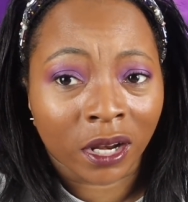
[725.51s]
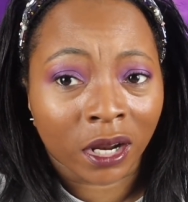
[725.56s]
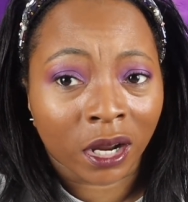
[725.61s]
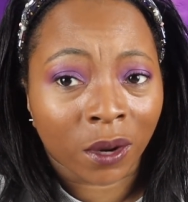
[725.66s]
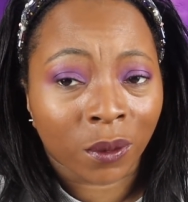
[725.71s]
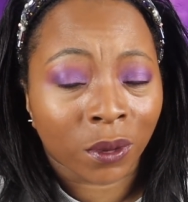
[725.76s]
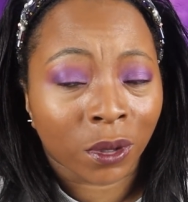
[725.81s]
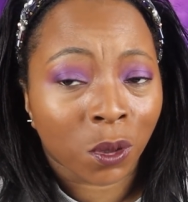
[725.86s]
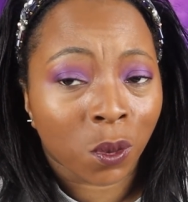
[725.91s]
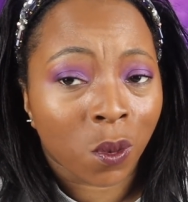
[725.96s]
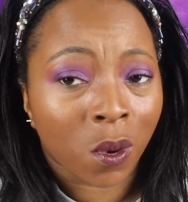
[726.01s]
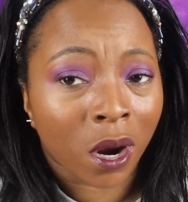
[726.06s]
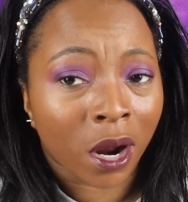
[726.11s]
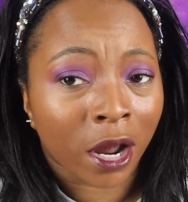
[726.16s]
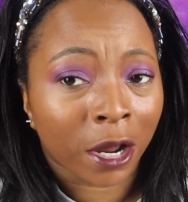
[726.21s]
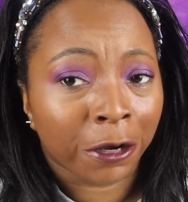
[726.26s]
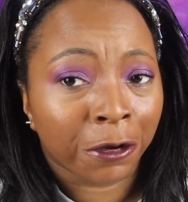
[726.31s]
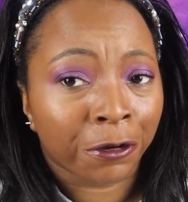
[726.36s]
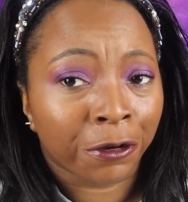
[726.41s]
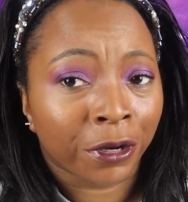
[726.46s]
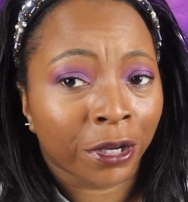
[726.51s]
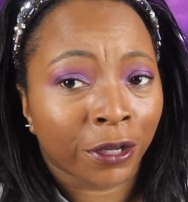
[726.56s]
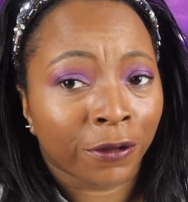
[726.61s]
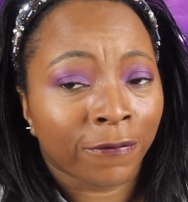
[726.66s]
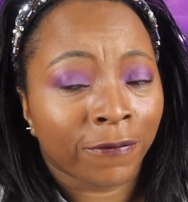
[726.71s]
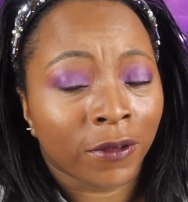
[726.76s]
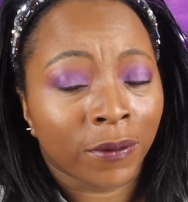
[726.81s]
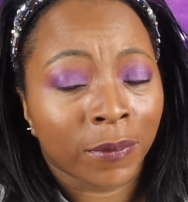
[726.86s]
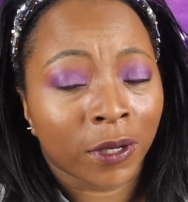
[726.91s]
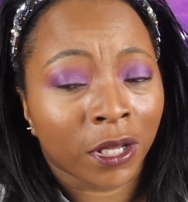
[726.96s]
not requiring
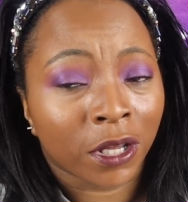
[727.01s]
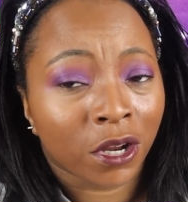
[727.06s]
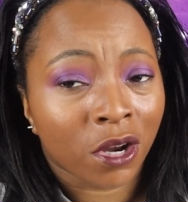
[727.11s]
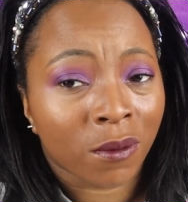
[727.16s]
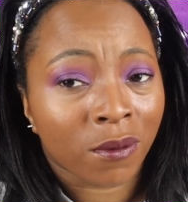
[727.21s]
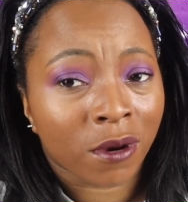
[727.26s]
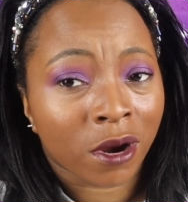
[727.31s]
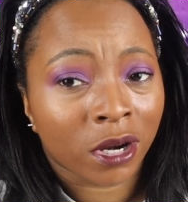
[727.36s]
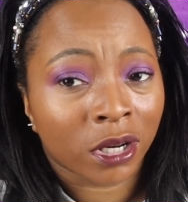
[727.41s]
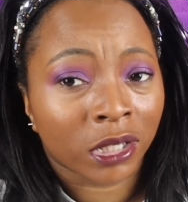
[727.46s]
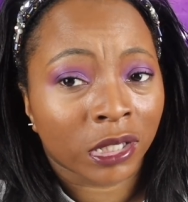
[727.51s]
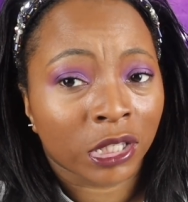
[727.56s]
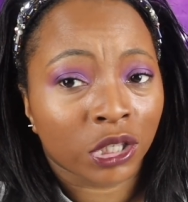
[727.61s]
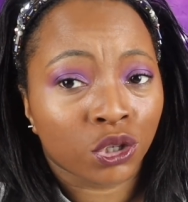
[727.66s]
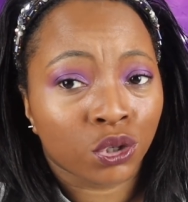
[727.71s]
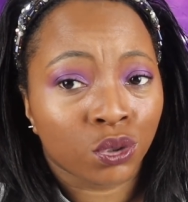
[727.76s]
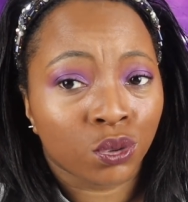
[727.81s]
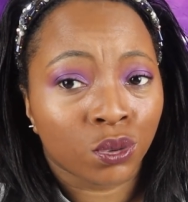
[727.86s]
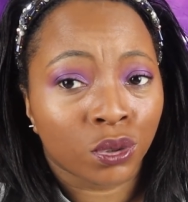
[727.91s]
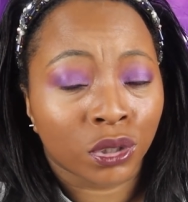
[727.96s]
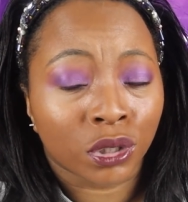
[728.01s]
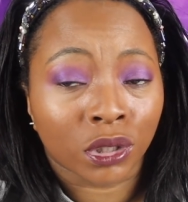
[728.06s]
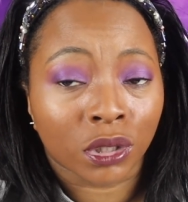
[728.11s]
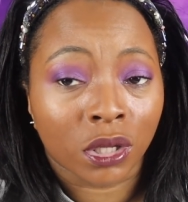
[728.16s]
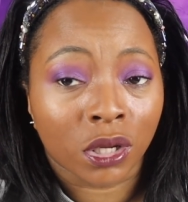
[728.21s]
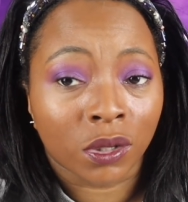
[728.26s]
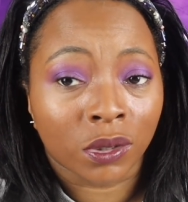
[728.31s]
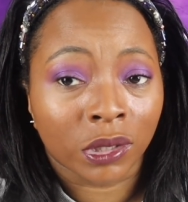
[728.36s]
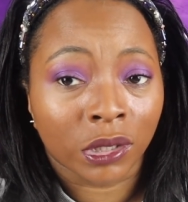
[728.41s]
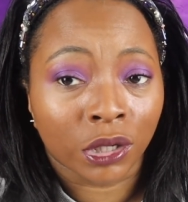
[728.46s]
feminine care products to
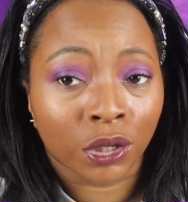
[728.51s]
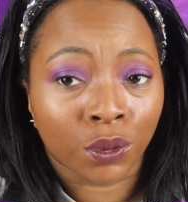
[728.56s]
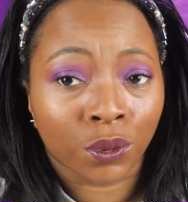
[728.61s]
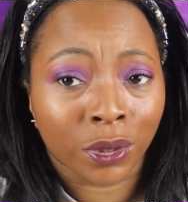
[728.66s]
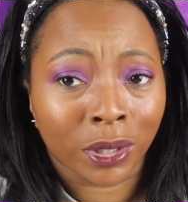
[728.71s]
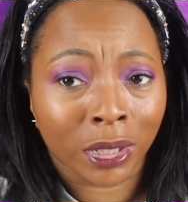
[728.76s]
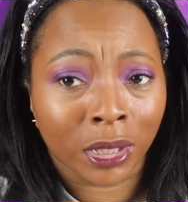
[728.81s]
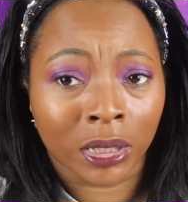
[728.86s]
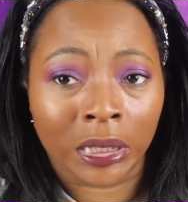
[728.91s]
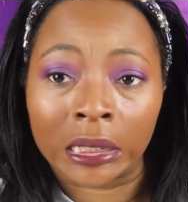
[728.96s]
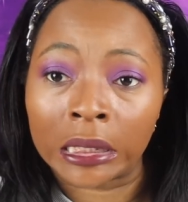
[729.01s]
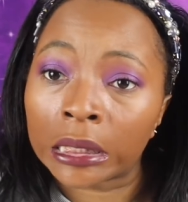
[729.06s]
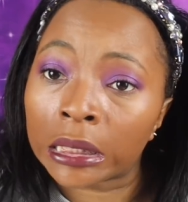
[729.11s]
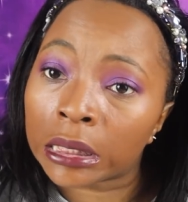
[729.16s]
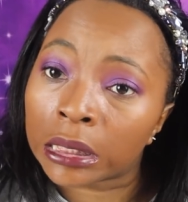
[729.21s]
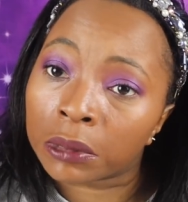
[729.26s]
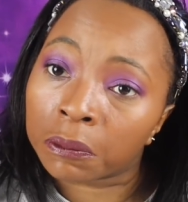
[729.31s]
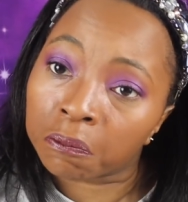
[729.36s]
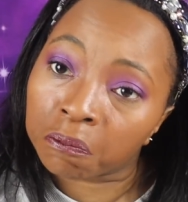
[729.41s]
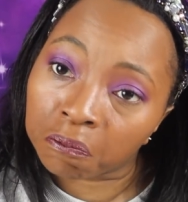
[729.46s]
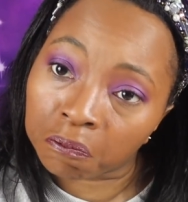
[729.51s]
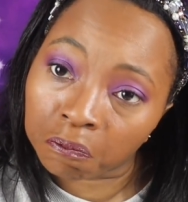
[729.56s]
disclose the ingredients